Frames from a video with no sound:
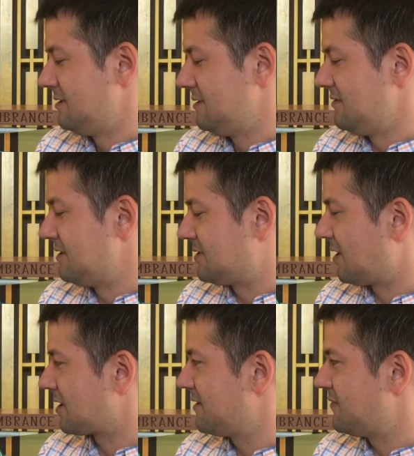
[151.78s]
In the
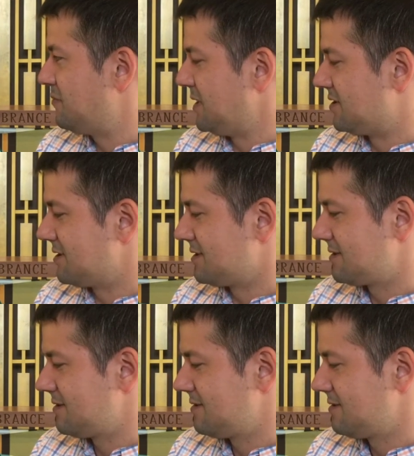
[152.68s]
dark of the
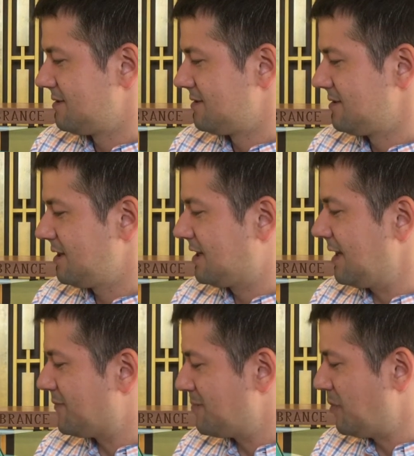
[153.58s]
beaches, they
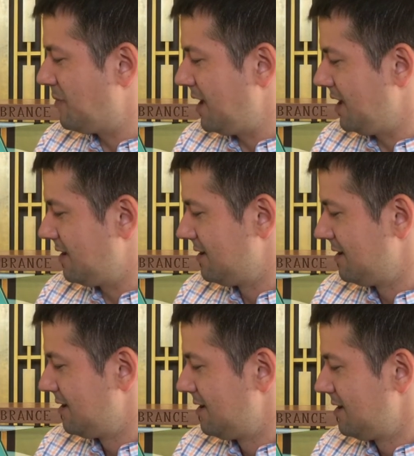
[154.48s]
kept them away,
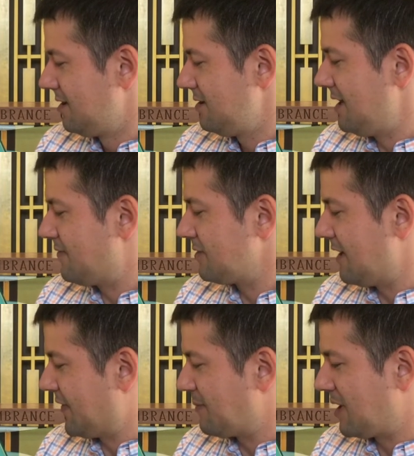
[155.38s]
never
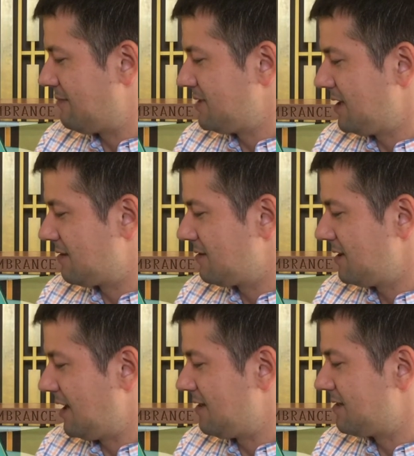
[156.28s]
let them come near,
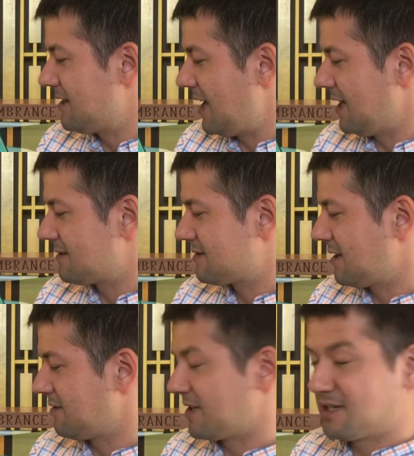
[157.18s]
and that's
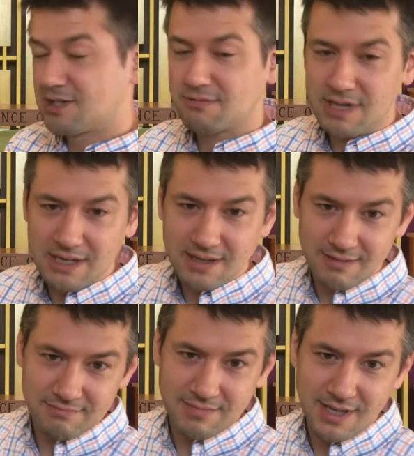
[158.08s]
how they treated
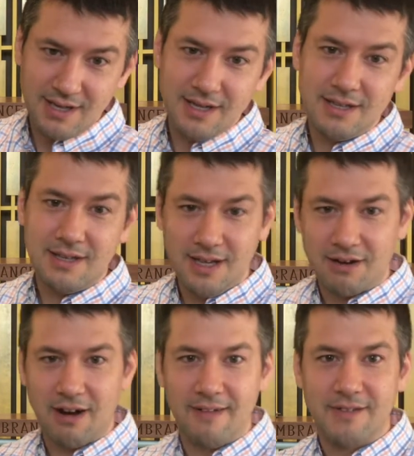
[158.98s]
them
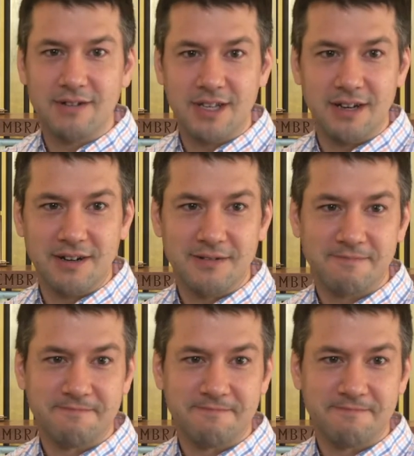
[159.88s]
year after year.